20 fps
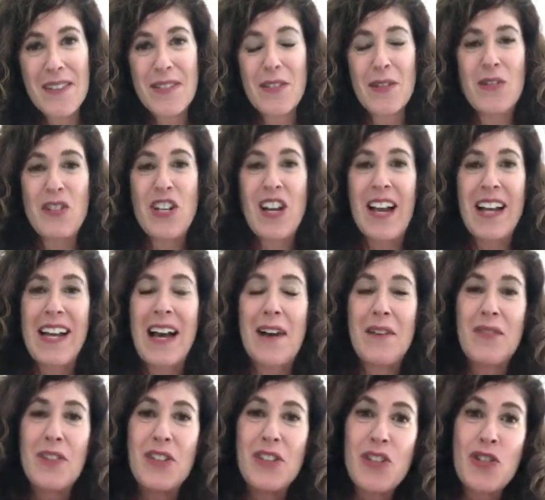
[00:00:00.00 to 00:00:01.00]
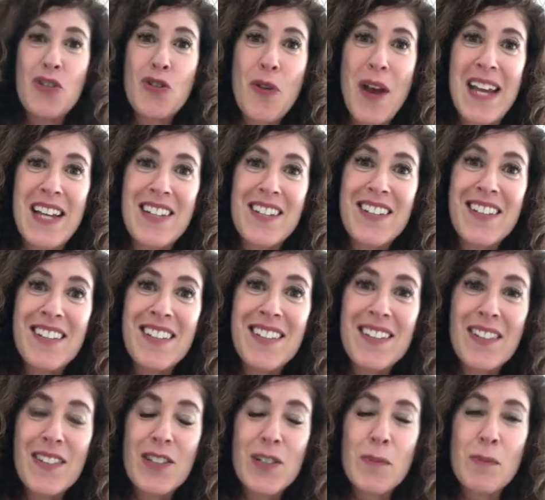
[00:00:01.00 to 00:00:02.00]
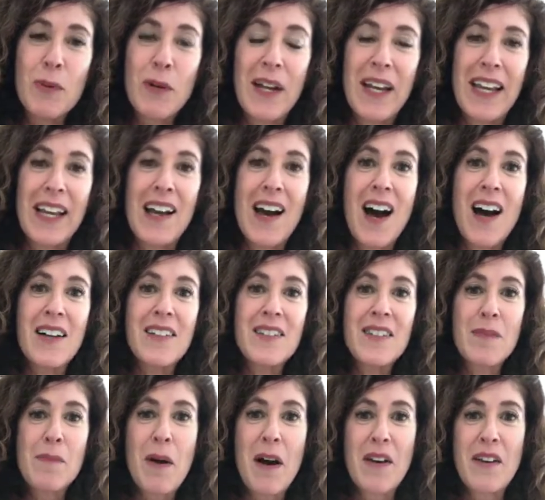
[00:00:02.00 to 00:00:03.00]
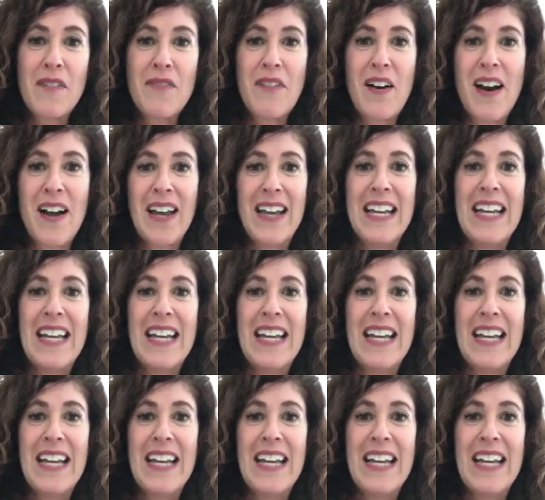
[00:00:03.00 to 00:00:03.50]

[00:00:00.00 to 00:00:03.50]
So check out The Strangest Spring on Spotify.